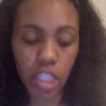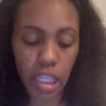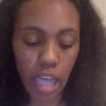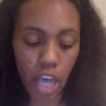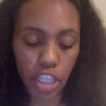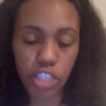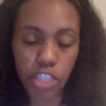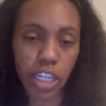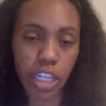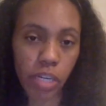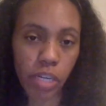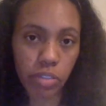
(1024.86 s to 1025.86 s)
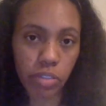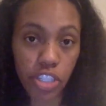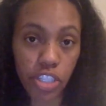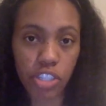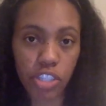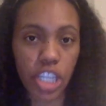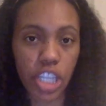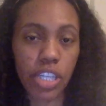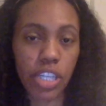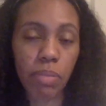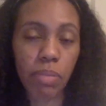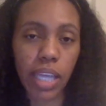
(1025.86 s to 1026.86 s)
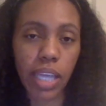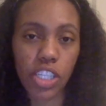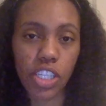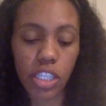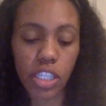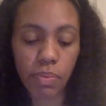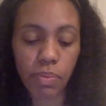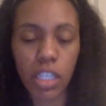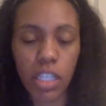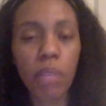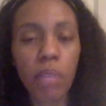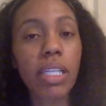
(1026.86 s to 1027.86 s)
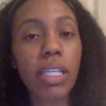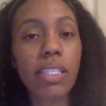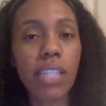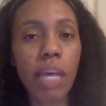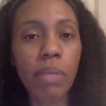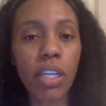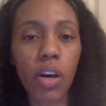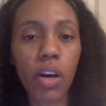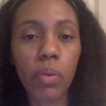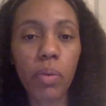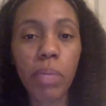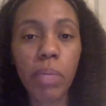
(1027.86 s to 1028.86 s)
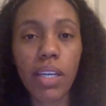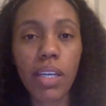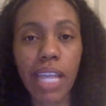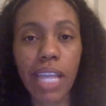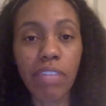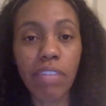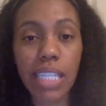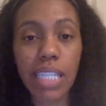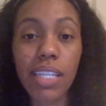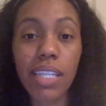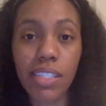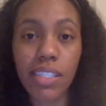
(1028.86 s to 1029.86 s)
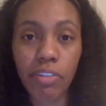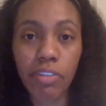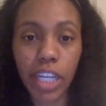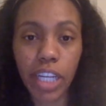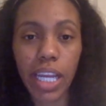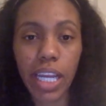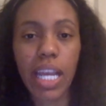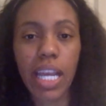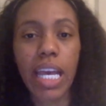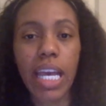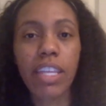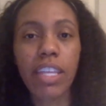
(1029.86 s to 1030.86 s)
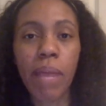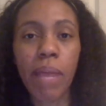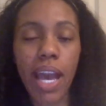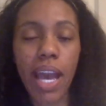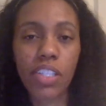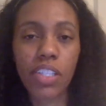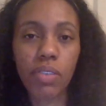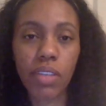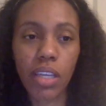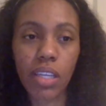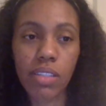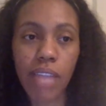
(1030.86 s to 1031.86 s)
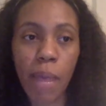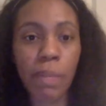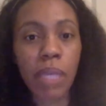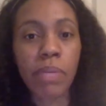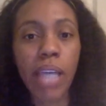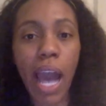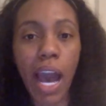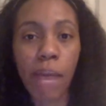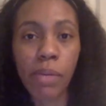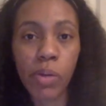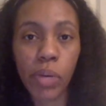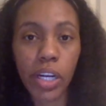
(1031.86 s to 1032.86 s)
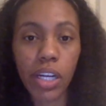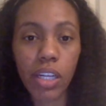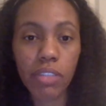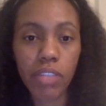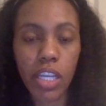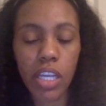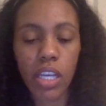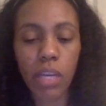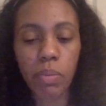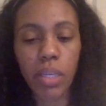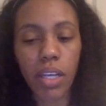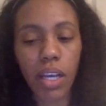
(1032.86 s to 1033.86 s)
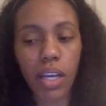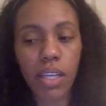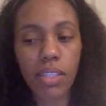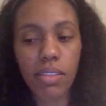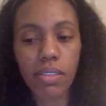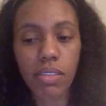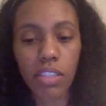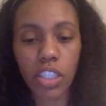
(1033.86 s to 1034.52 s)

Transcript: out your trademark registration application, please let me know, because every state is different and they might ask you things that maybe I'm aware of, because, I